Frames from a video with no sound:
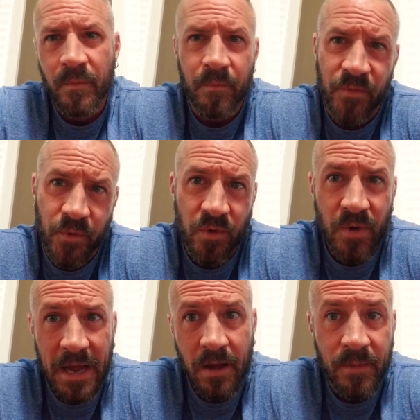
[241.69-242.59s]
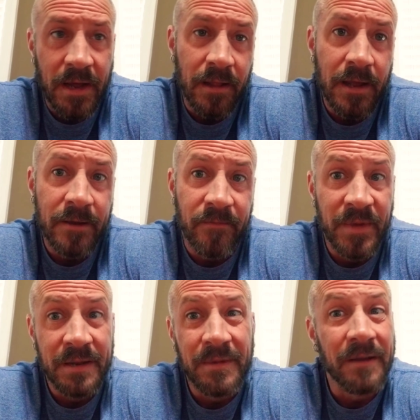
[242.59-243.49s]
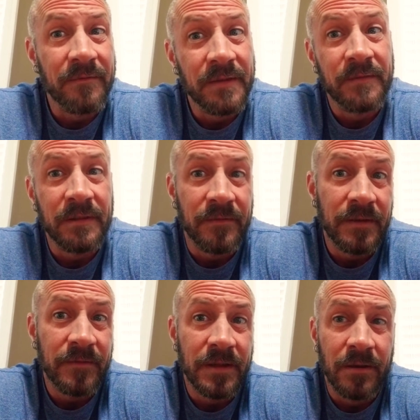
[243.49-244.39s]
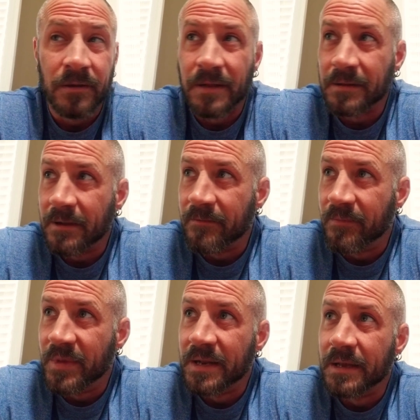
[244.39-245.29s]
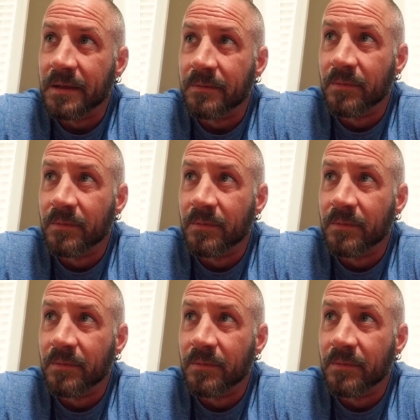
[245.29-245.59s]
throughout my life, been about 50-50 on it. I've been a